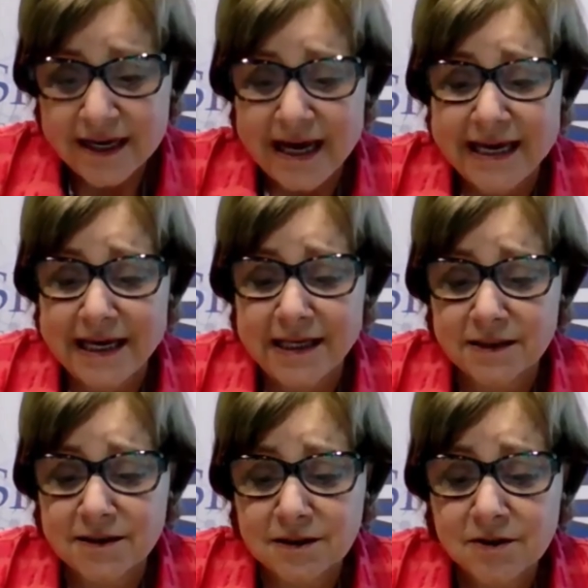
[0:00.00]

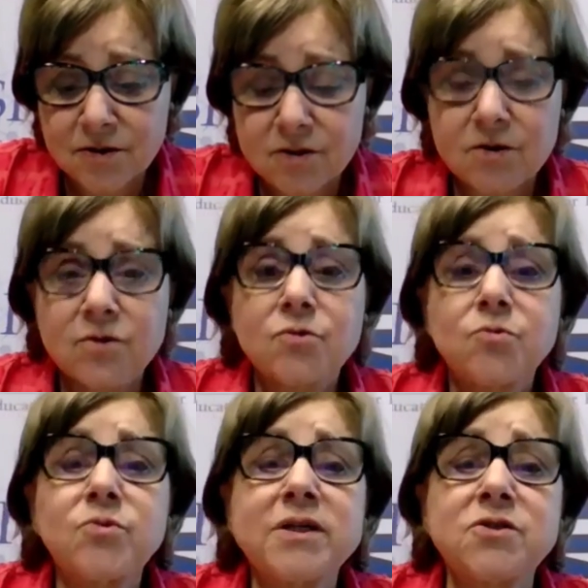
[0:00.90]
and
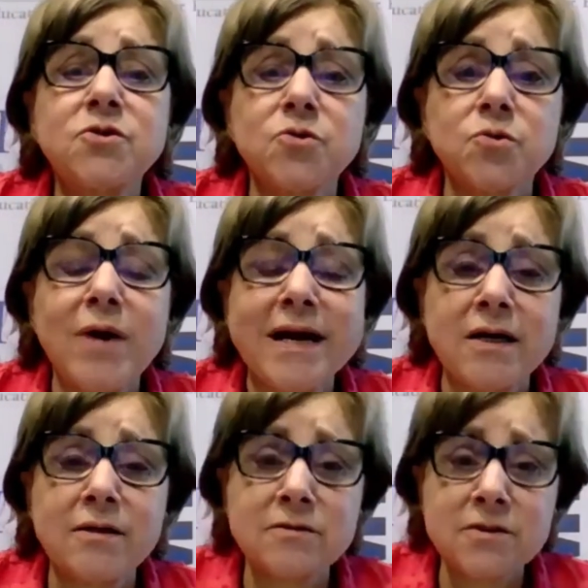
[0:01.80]
we do a
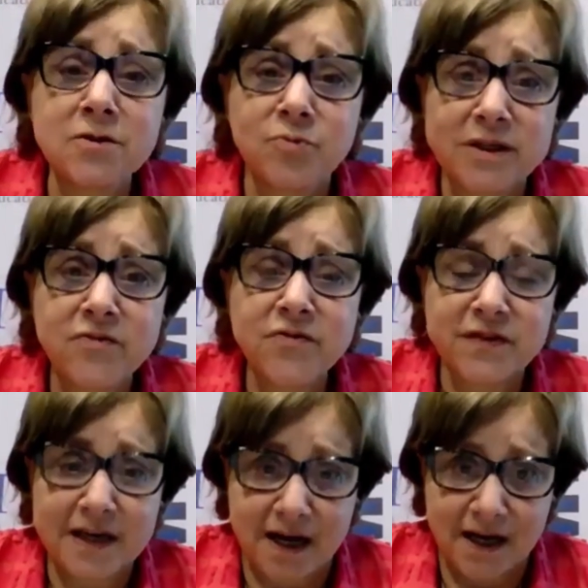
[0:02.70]
round with
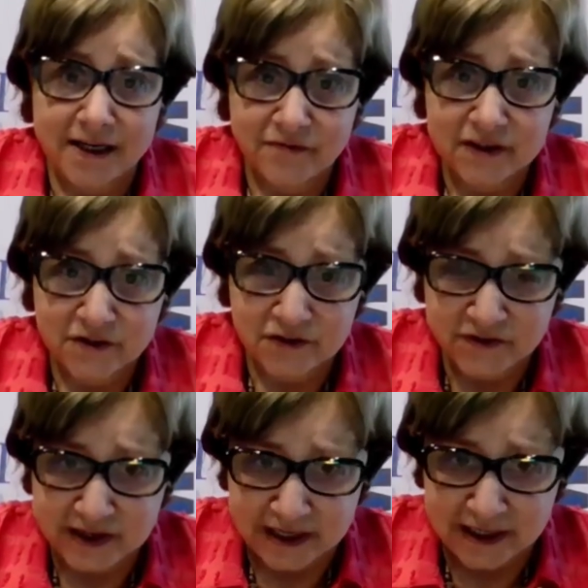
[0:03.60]
the
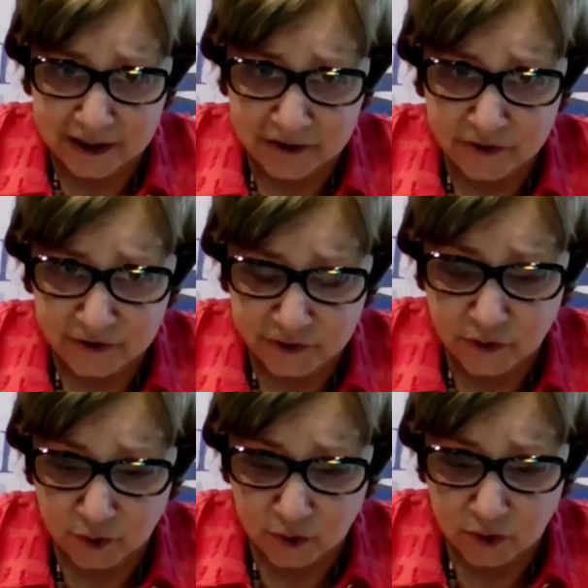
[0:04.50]
Ivies and other
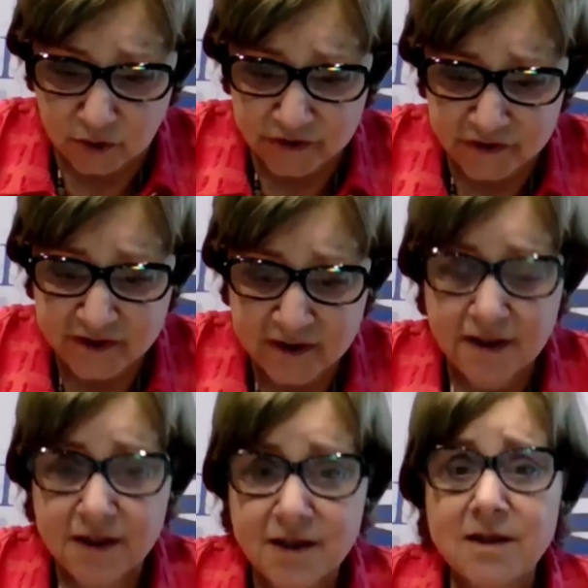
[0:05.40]
schools
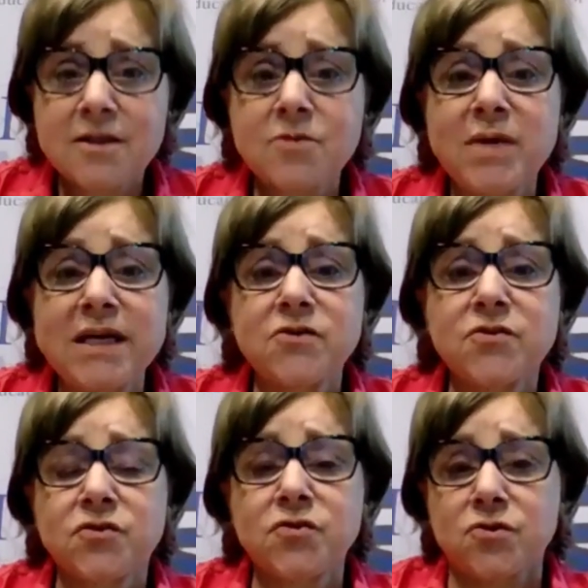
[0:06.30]
to make
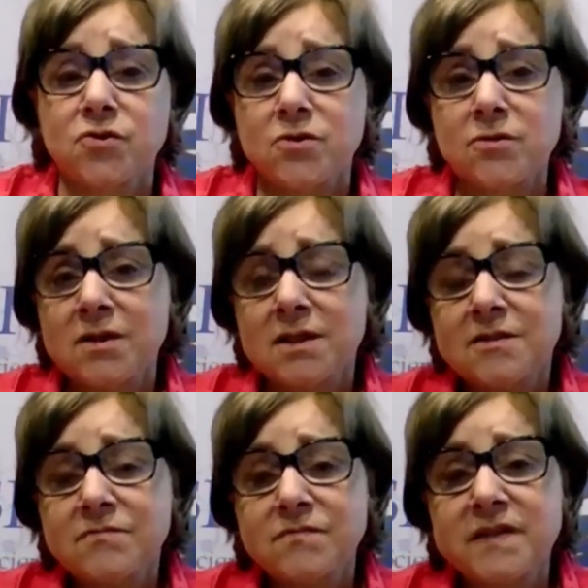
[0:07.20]
sure
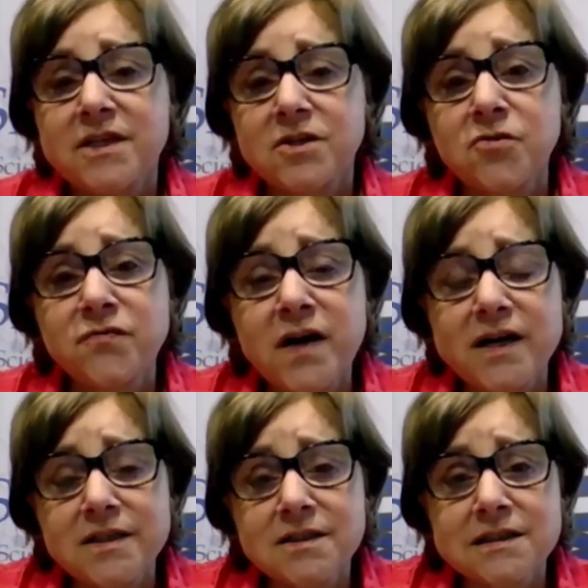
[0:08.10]
that your
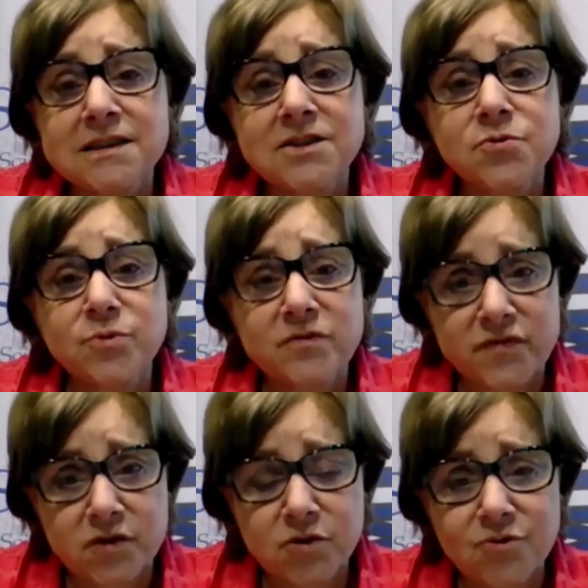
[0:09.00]
file is
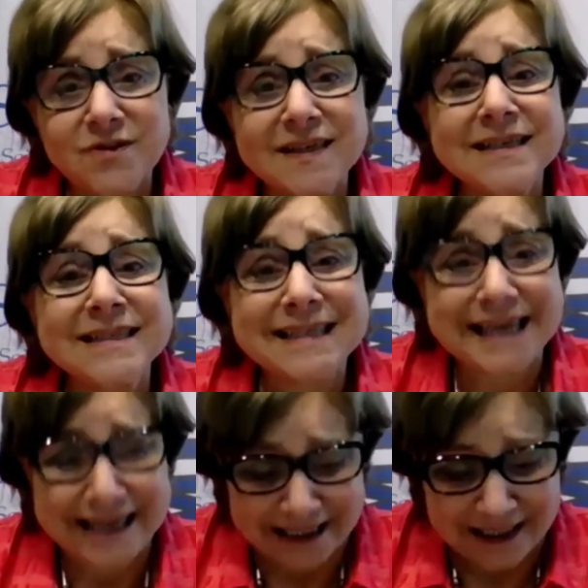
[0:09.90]
reviewed
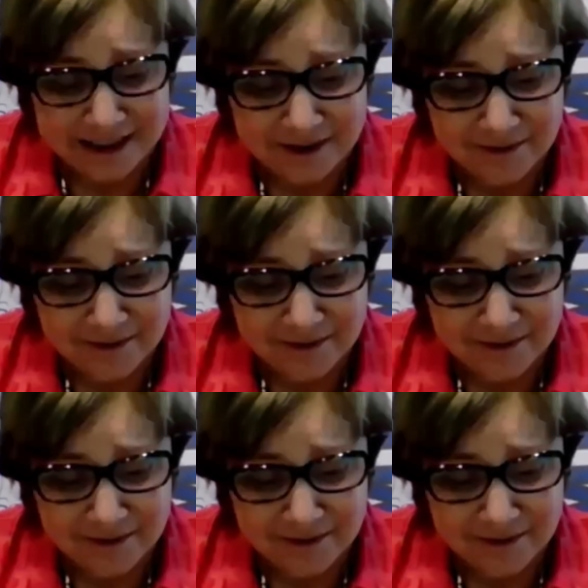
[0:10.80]
again.